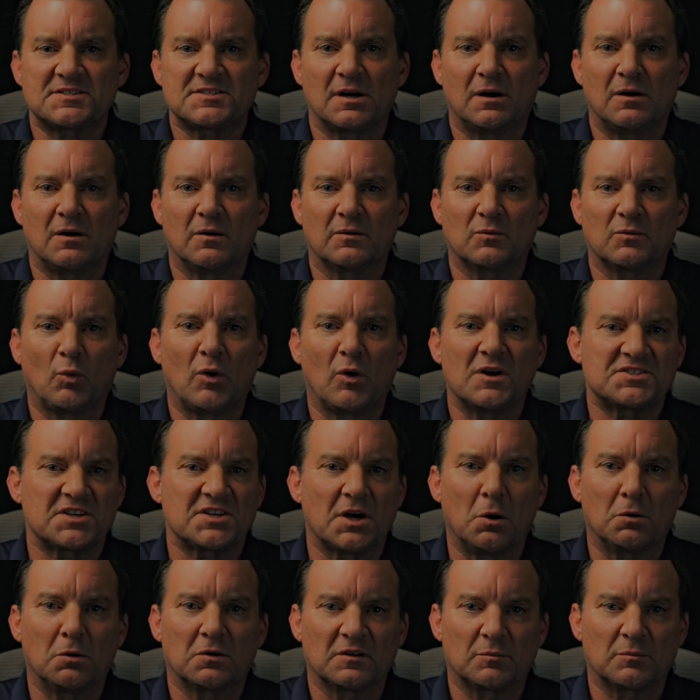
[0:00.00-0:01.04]
on what's
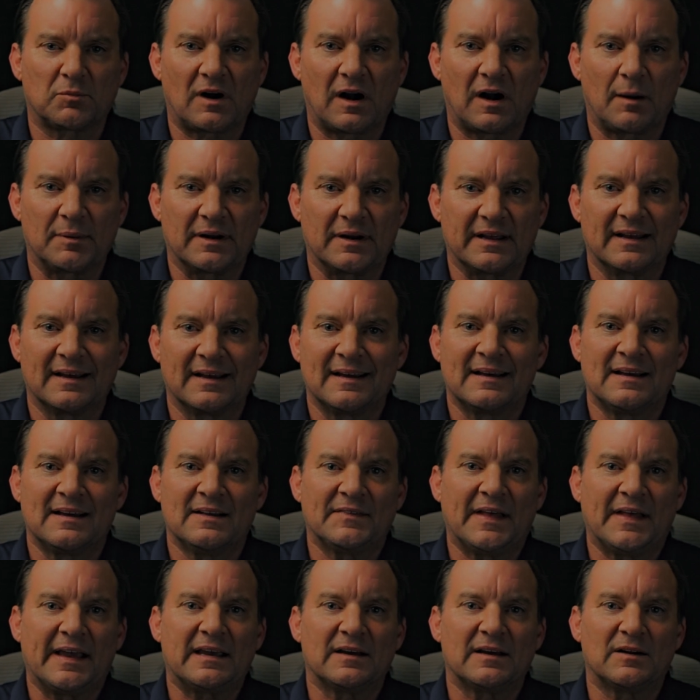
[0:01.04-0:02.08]
owed on the property.
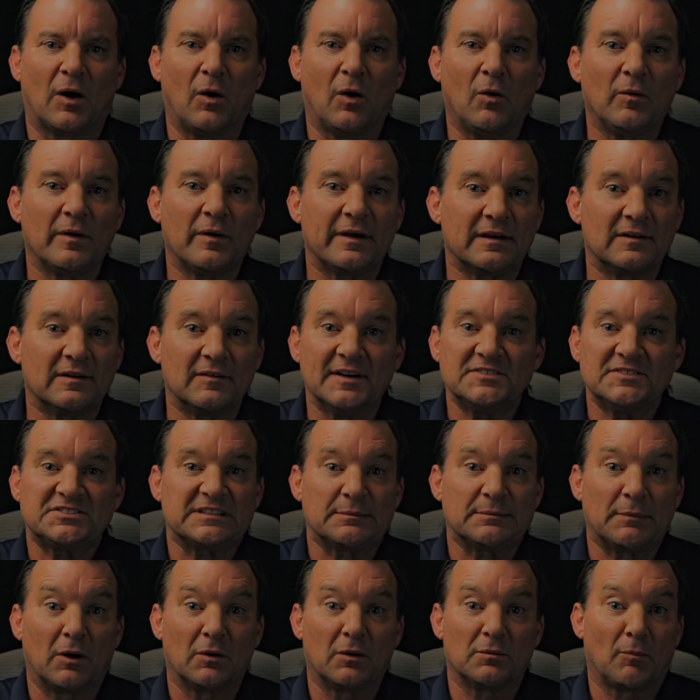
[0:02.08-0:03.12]
They can only list
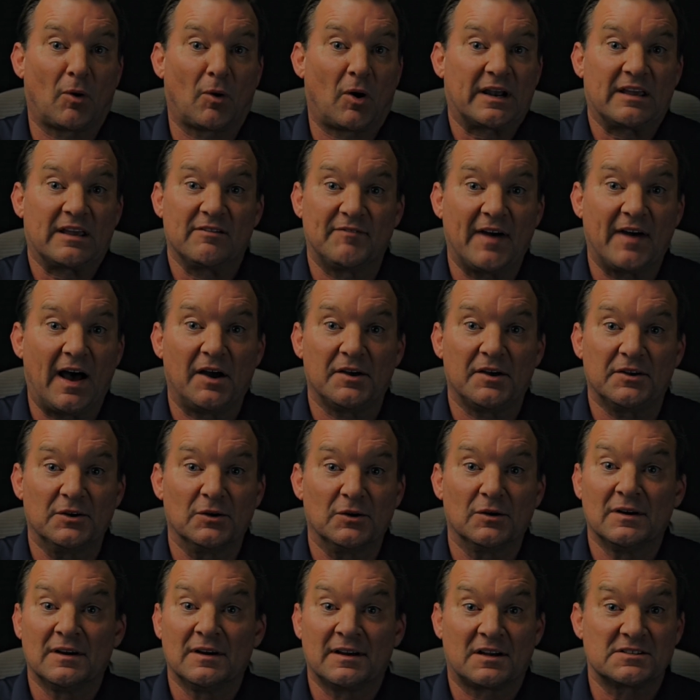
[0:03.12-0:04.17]
them on market value,
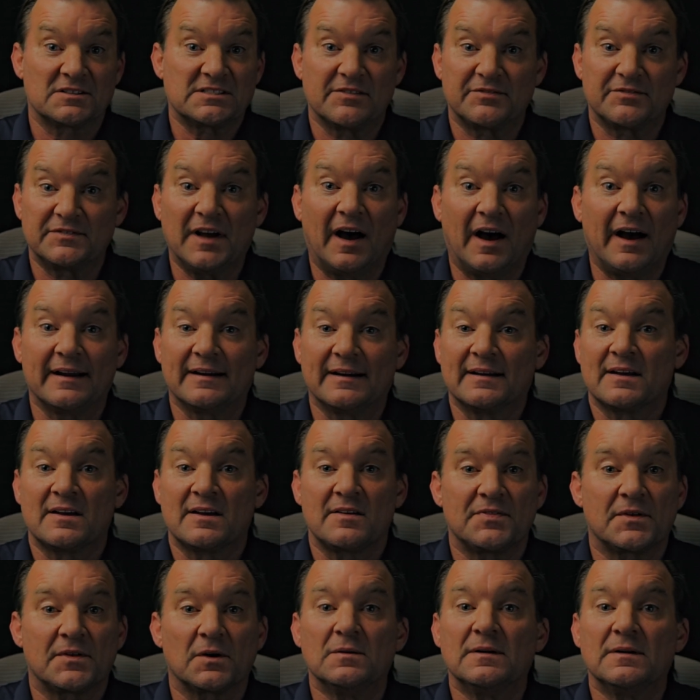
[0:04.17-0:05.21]
because if not,
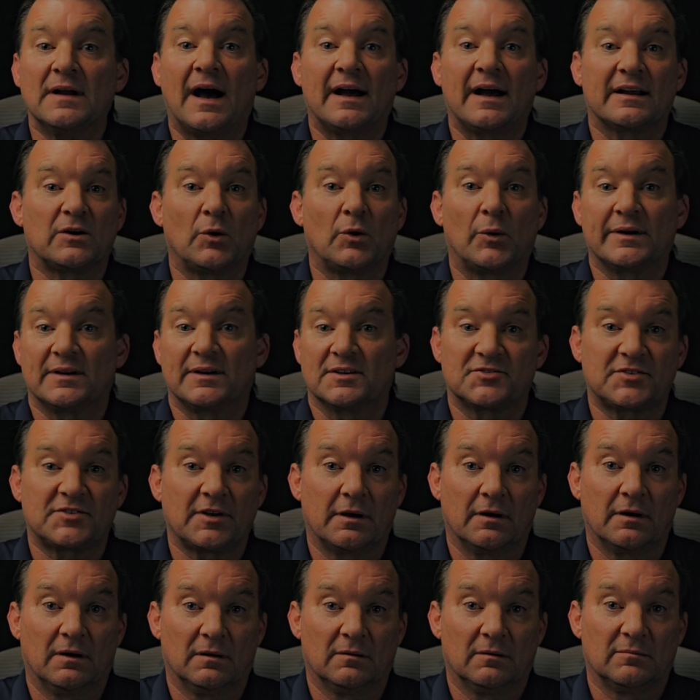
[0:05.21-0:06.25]
they're not going to
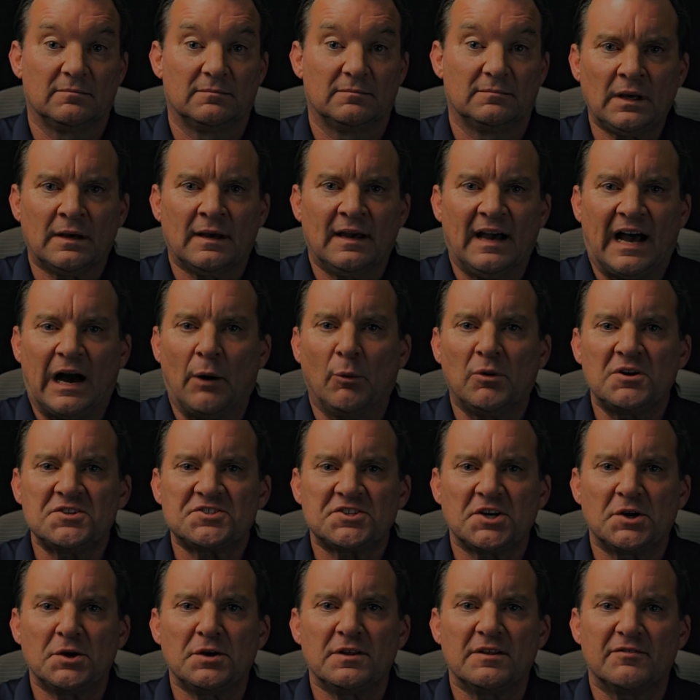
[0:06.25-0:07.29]
sell. I want to
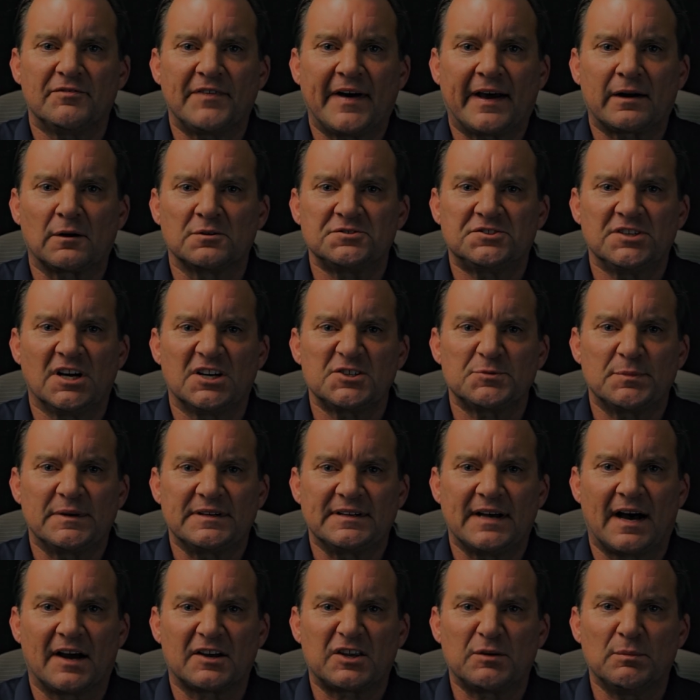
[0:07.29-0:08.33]
show you the final judgment
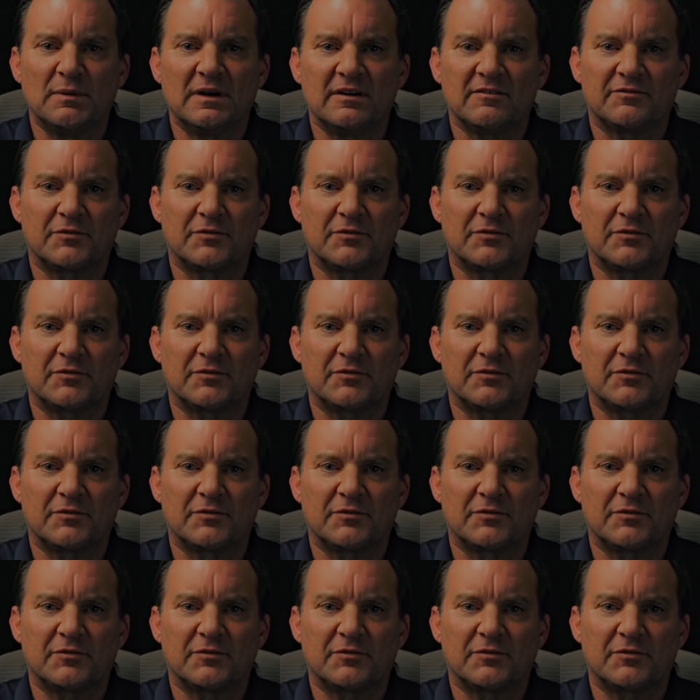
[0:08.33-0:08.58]
document